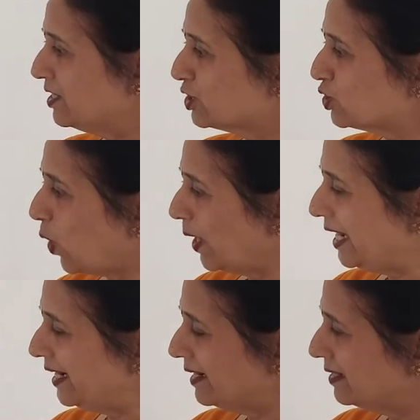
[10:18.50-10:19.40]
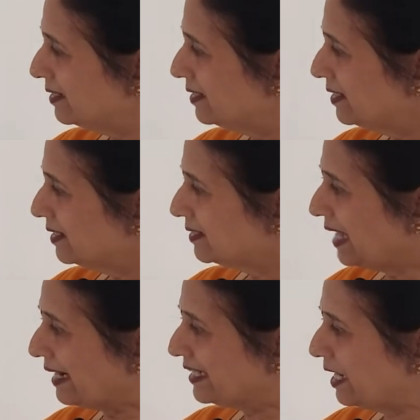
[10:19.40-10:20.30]
Solid,
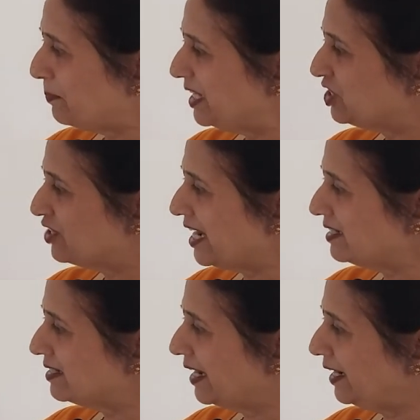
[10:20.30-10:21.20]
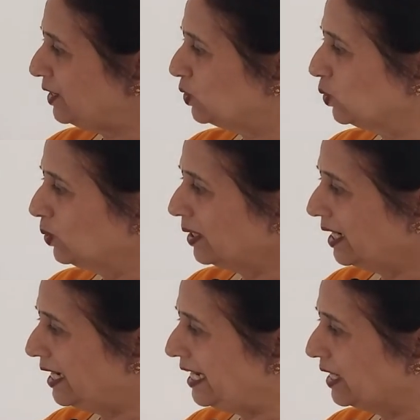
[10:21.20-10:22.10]
that can be changed into
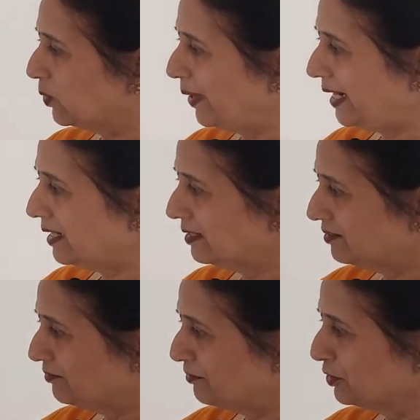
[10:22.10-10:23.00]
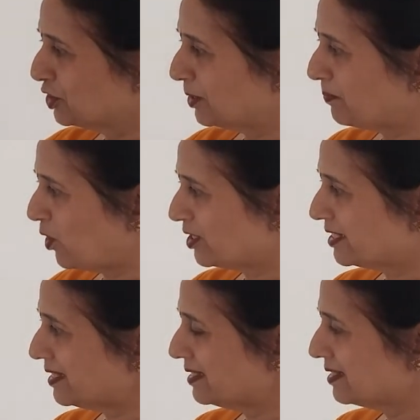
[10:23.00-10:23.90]
liquid, fusion
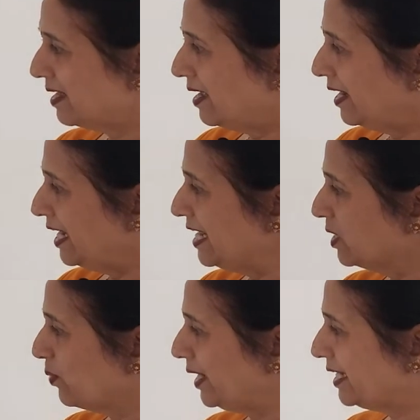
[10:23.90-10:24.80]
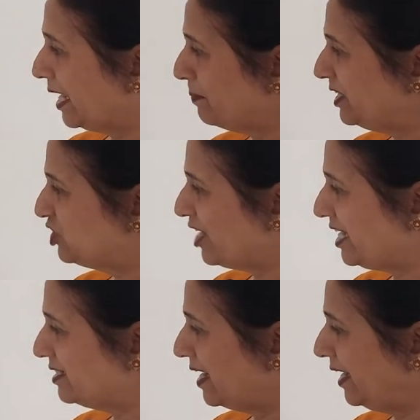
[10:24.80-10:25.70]
process. Liquid can be
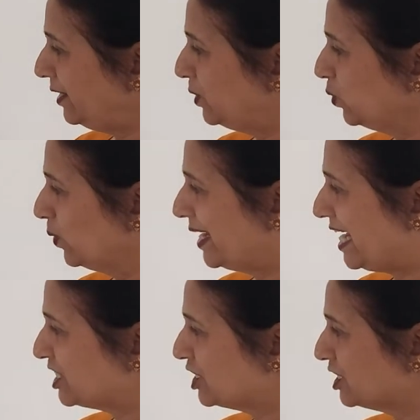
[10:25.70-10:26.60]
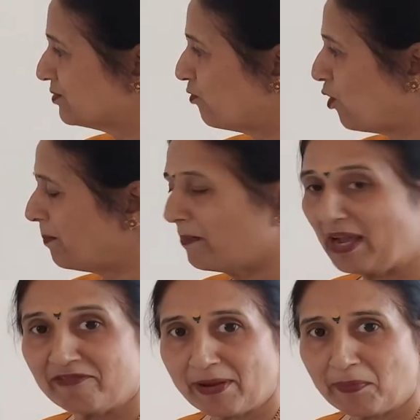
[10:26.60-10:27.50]
changed into gaseous form
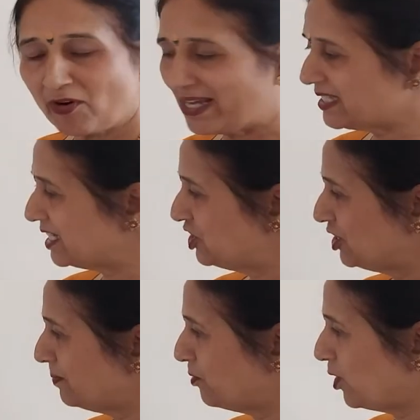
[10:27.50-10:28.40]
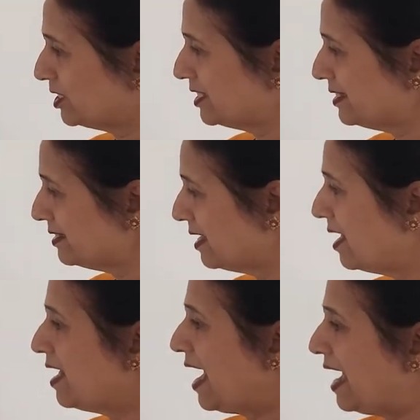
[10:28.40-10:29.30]
by vaporization process,
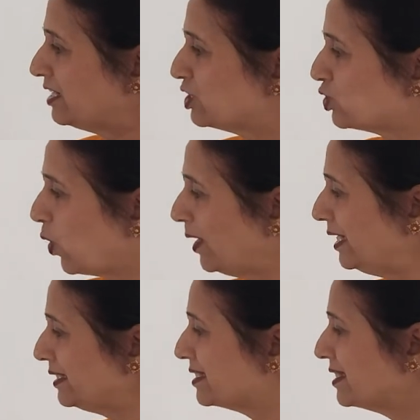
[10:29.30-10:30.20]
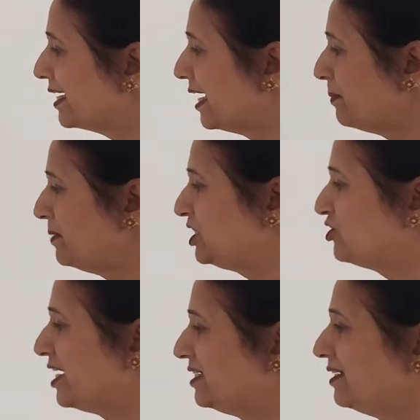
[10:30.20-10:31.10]
and solids, they can be
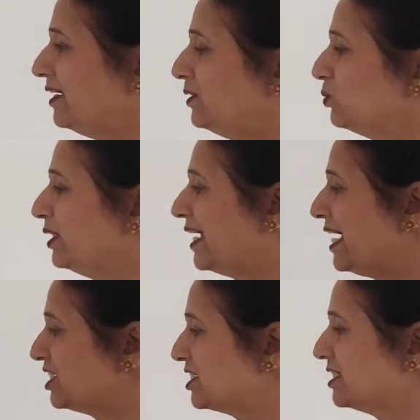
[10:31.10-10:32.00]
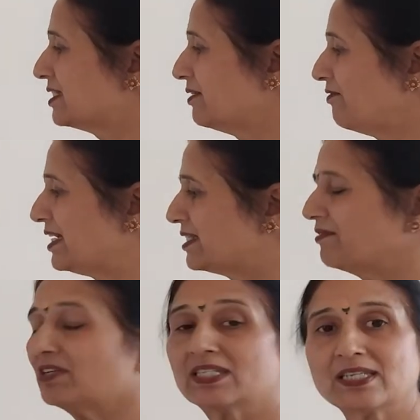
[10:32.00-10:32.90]
changed into the gaseous and vice
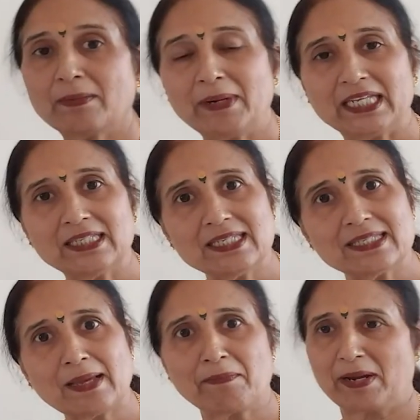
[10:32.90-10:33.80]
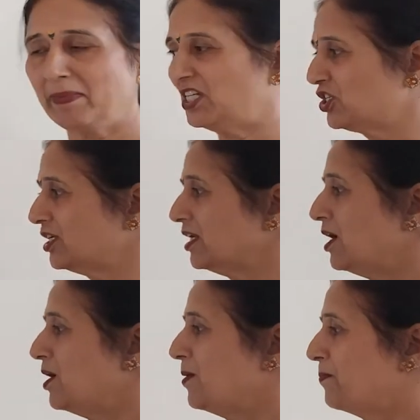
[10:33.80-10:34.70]
versa by the sublimation
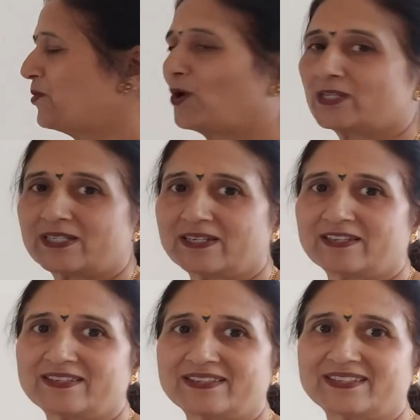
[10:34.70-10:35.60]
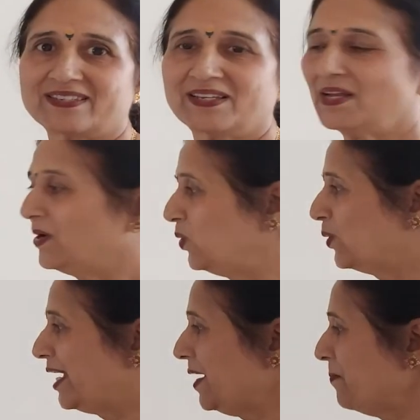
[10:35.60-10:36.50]
process.
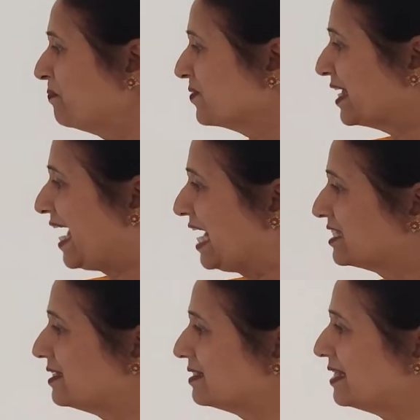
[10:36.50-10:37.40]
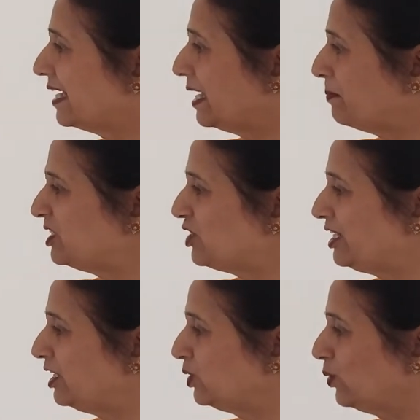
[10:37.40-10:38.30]
Okay, gases, they can be
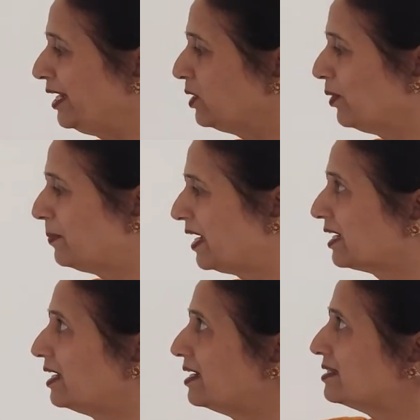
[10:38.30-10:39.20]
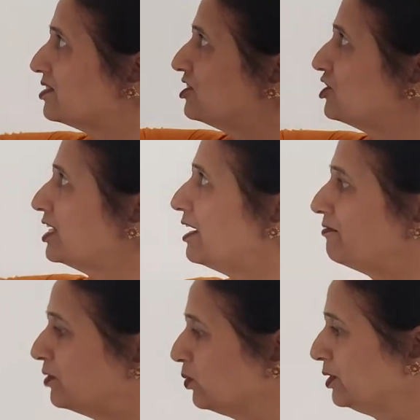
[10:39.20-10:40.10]
changed into liquid by condensation,
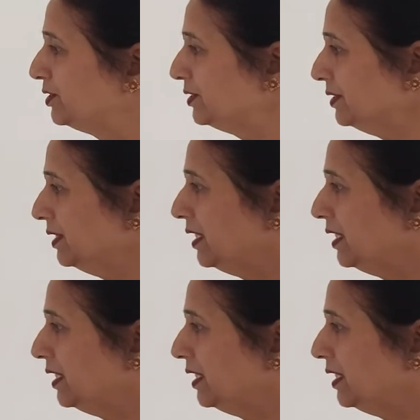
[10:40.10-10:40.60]
I've told you.